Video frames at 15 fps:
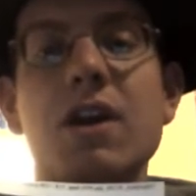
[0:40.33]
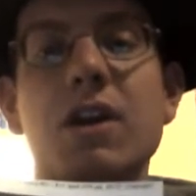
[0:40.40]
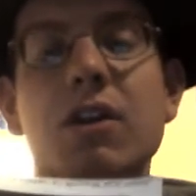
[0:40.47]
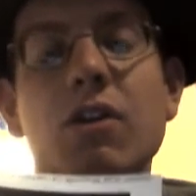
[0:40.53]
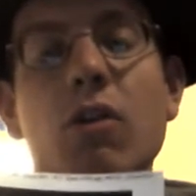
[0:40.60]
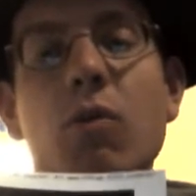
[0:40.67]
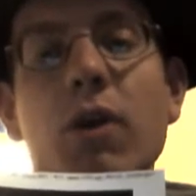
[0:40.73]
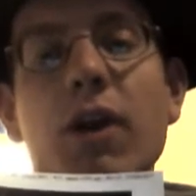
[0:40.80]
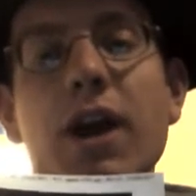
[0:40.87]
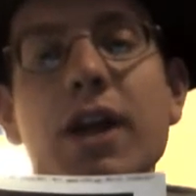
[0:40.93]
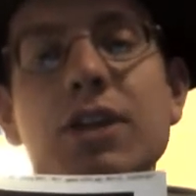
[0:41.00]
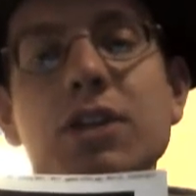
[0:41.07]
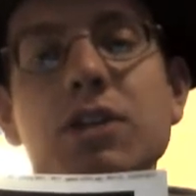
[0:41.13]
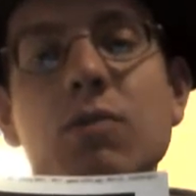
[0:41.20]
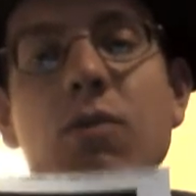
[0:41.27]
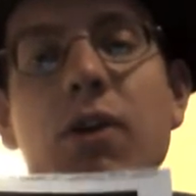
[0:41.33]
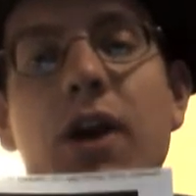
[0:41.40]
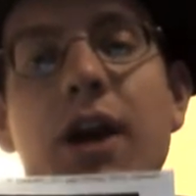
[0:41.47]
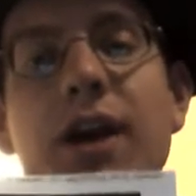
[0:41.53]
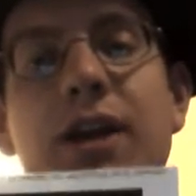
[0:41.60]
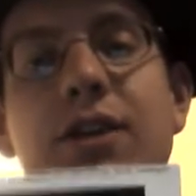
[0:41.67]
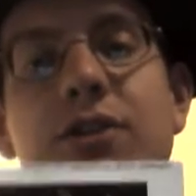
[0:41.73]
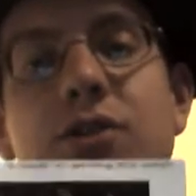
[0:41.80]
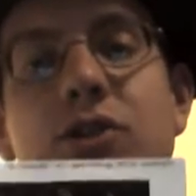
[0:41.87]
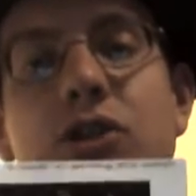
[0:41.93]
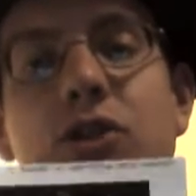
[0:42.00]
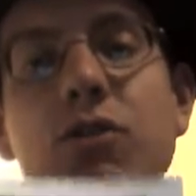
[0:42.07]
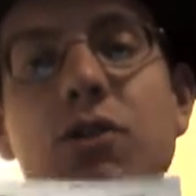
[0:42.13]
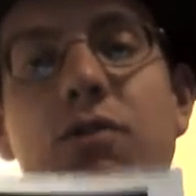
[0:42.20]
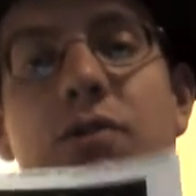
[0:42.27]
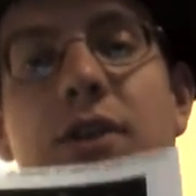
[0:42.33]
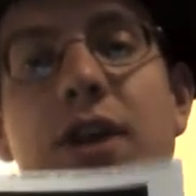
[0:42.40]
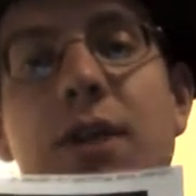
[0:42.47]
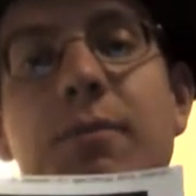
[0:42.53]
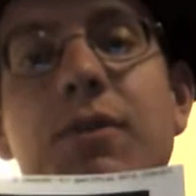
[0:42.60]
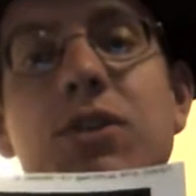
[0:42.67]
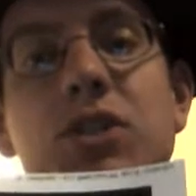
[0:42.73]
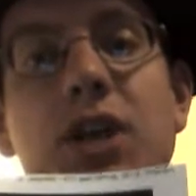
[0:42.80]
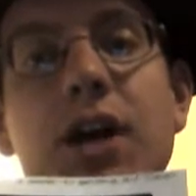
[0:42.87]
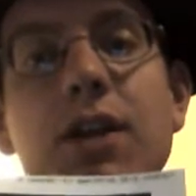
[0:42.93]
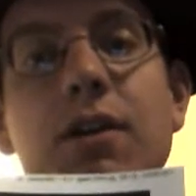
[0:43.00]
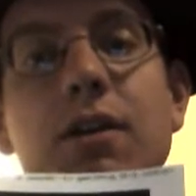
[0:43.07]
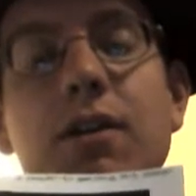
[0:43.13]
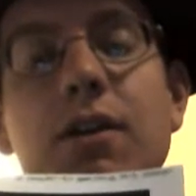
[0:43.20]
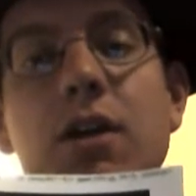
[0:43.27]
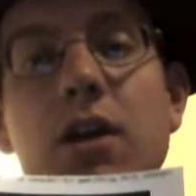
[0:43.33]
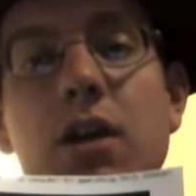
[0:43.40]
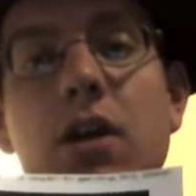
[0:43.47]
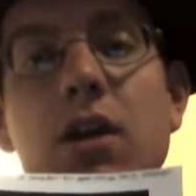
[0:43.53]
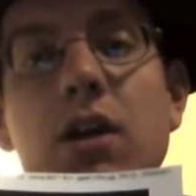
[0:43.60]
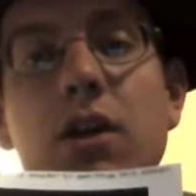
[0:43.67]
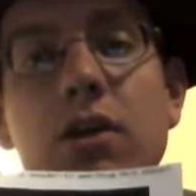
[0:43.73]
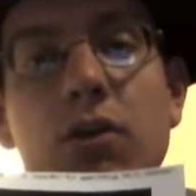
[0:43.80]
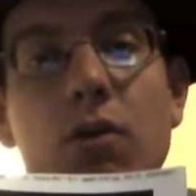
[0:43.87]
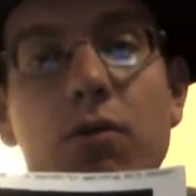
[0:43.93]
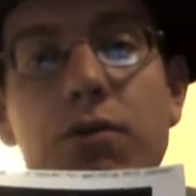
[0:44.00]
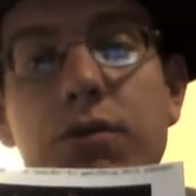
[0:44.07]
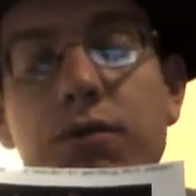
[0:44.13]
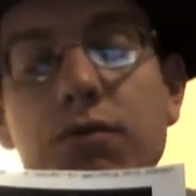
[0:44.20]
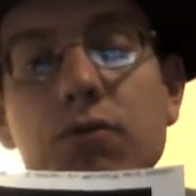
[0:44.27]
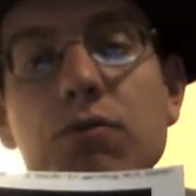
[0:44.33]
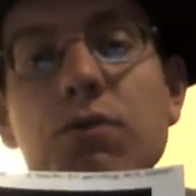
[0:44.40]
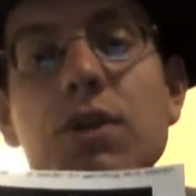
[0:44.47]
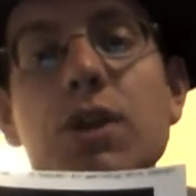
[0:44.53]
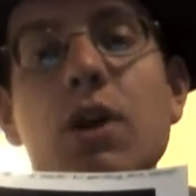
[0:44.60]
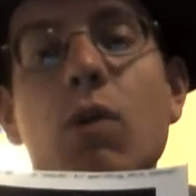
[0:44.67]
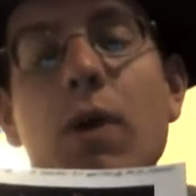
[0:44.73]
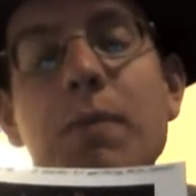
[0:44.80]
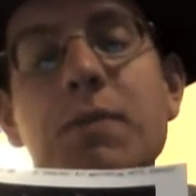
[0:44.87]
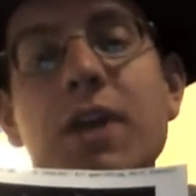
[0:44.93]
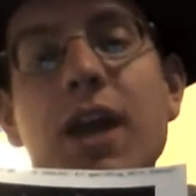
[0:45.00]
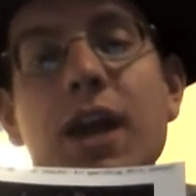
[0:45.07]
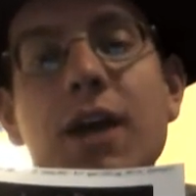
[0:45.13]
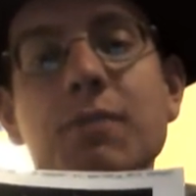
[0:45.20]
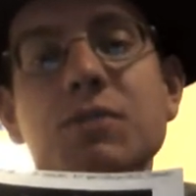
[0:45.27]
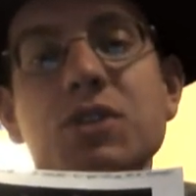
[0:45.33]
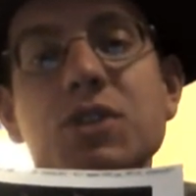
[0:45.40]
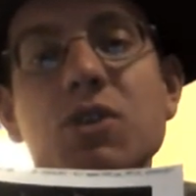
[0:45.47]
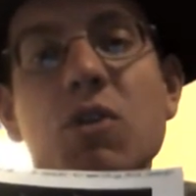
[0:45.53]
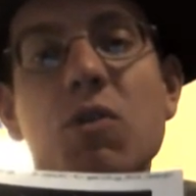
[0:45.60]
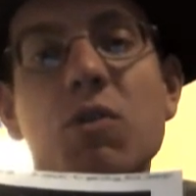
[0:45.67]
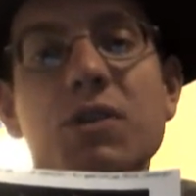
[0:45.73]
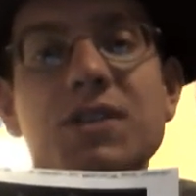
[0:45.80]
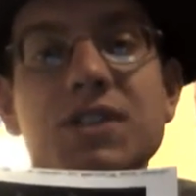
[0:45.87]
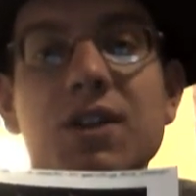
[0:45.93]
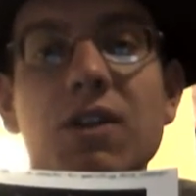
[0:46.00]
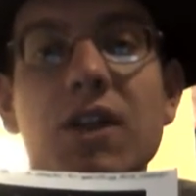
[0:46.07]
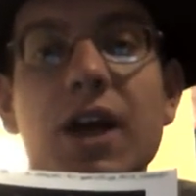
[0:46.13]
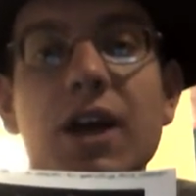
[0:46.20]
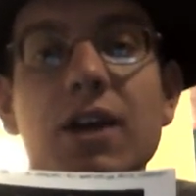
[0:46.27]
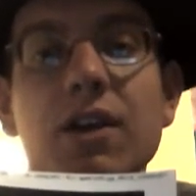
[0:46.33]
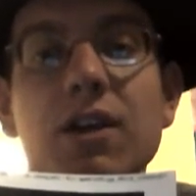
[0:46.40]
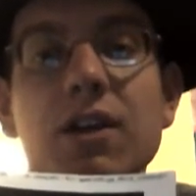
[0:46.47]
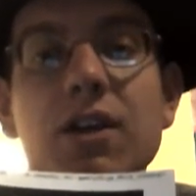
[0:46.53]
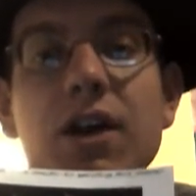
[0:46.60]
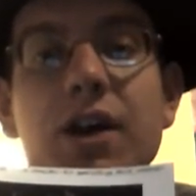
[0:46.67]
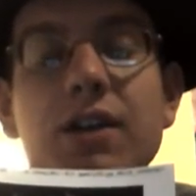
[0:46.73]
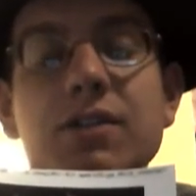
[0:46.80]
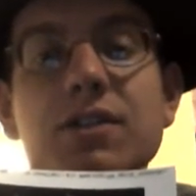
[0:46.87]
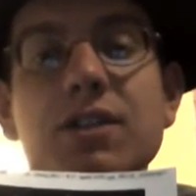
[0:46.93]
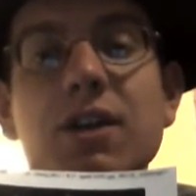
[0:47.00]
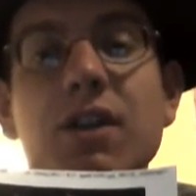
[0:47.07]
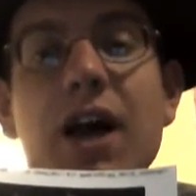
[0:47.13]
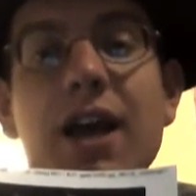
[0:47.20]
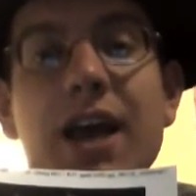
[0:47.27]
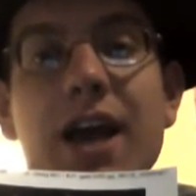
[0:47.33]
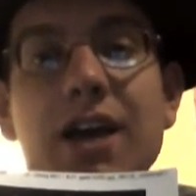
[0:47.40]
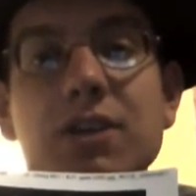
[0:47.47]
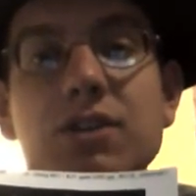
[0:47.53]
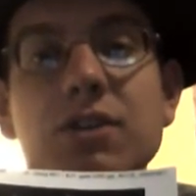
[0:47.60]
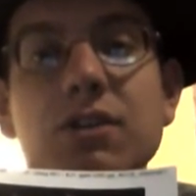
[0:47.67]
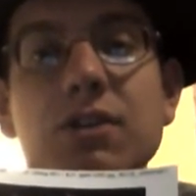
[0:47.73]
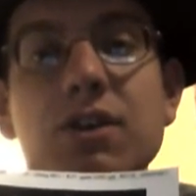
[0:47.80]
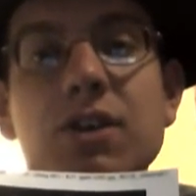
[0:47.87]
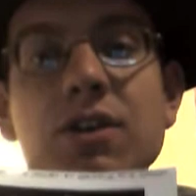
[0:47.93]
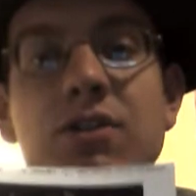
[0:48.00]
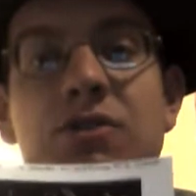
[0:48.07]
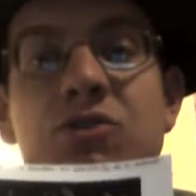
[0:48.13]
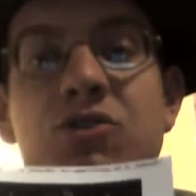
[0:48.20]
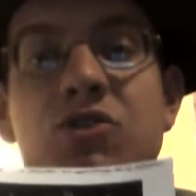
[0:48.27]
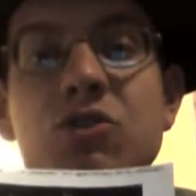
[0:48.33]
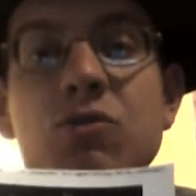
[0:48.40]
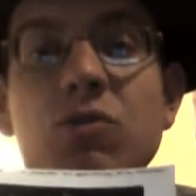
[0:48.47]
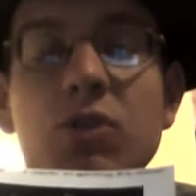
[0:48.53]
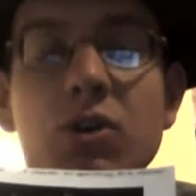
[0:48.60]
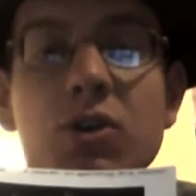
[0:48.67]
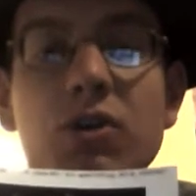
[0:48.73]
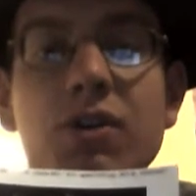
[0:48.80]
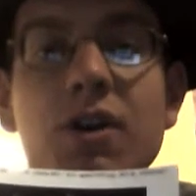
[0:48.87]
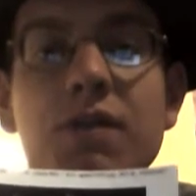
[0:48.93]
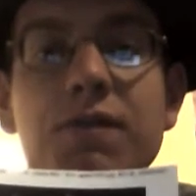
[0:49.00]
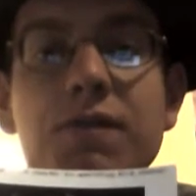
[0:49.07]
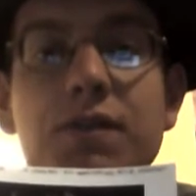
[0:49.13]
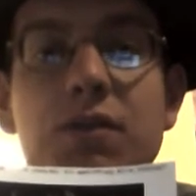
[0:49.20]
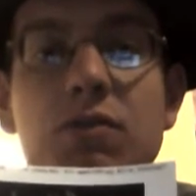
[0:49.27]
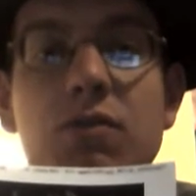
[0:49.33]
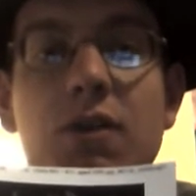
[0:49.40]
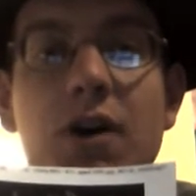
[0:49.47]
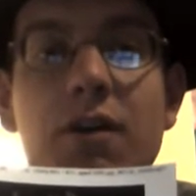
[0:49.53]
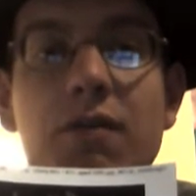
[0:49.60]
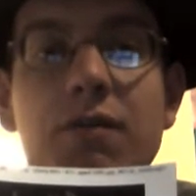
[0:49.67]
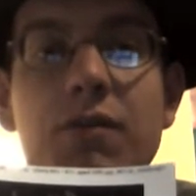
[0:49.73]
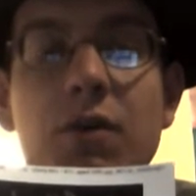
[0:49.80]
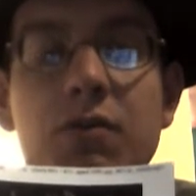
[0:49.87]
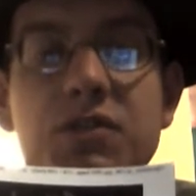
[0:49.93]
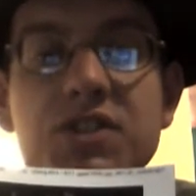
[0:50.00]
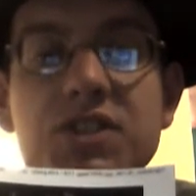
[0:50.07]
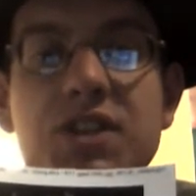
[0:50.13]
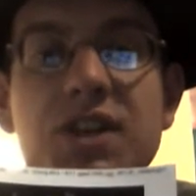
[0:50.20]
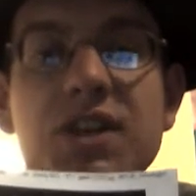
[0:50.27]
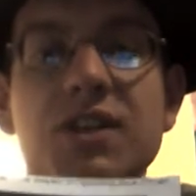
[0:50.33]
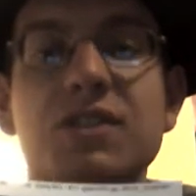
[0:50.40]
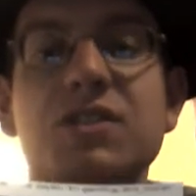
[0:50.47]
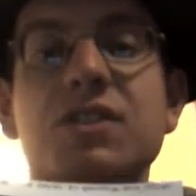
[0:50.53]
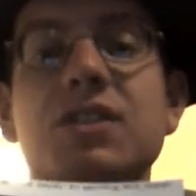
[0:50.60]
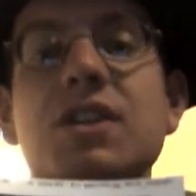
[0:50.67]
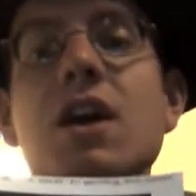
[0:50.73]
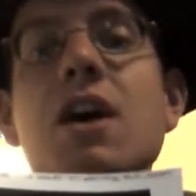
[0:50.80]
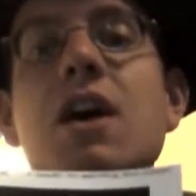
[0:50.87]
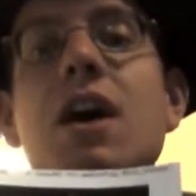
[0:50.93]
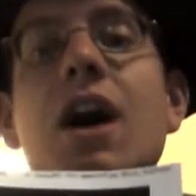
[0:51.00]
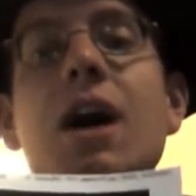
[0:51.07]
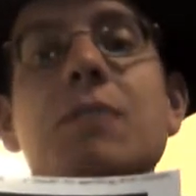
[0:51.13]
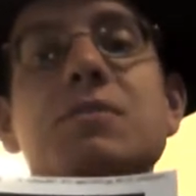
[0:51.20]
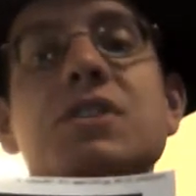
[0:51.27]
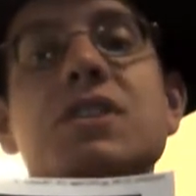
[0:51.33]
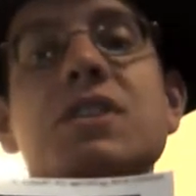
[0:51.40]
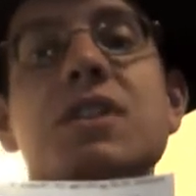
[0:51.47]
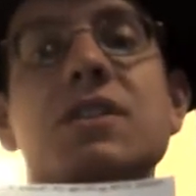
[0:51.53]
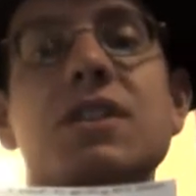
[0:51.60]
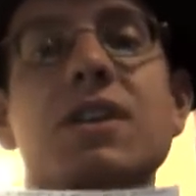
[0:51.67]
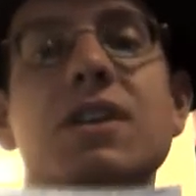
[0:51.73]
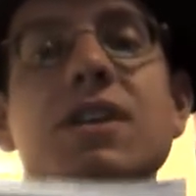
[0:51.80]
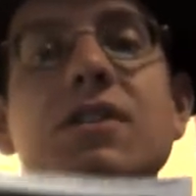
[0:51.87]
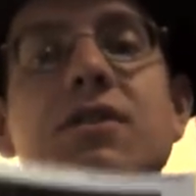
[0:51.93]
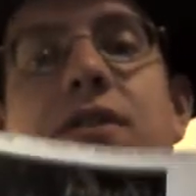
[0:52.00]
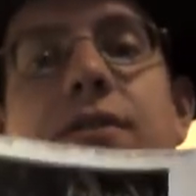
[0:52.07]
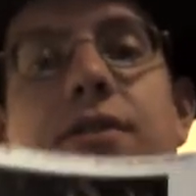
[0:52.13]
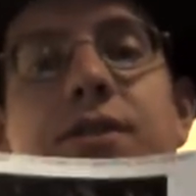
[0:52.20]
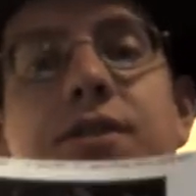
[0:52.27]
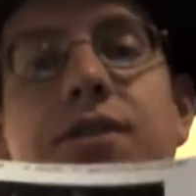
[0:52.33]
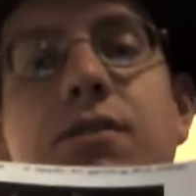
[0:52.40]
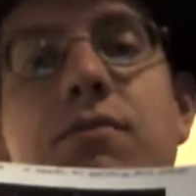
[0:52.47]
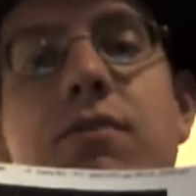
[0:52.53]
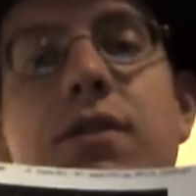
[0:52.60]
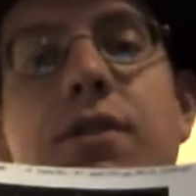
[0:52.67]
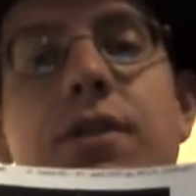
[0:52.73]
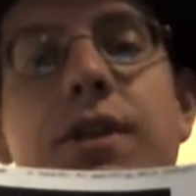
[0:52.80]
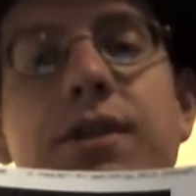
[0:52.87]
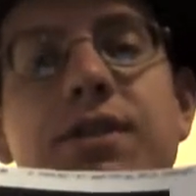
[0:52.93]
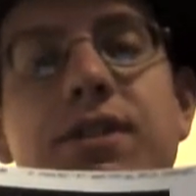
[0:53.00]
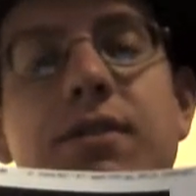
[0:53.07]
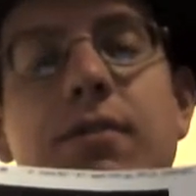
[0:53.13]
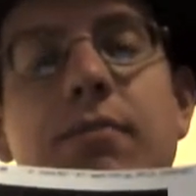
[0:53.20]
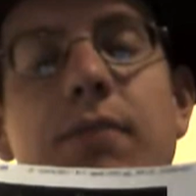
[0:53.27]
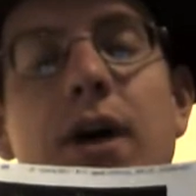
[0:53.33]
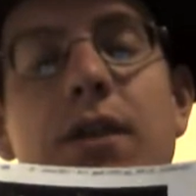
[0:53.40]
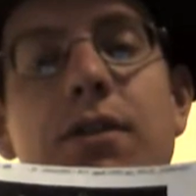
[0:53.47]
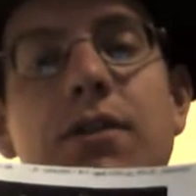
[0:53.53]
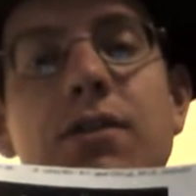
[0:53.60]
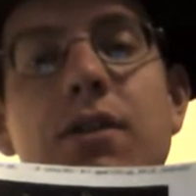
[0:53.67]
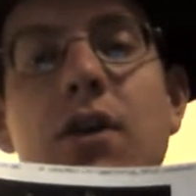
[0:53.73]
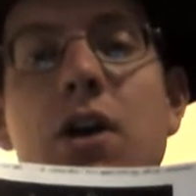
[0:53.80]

you know, where I where I can show you the image on a, you know, through the uh, webcam. So until I until I actually do learn a few of those things, I'm sticking to to uh, this uh, method.